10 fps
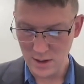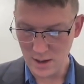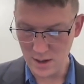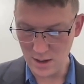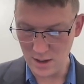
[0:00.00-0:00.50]

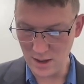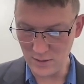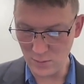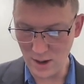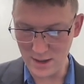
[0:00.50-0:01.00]
And
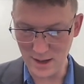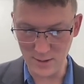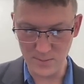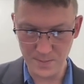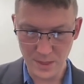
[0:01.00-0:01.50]
that's right
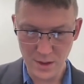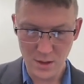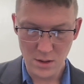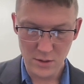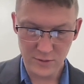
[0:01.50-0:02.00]
there.
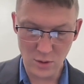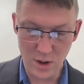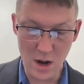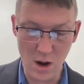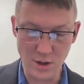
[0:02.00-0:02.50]
So
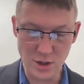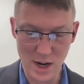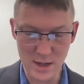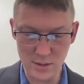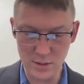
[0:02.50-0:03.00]
in our
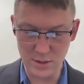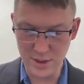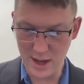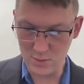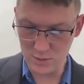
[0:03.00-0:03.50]
triangle,
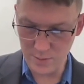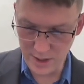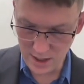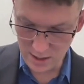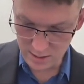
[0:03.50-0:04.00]
that would
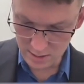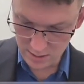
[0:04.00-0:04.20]
be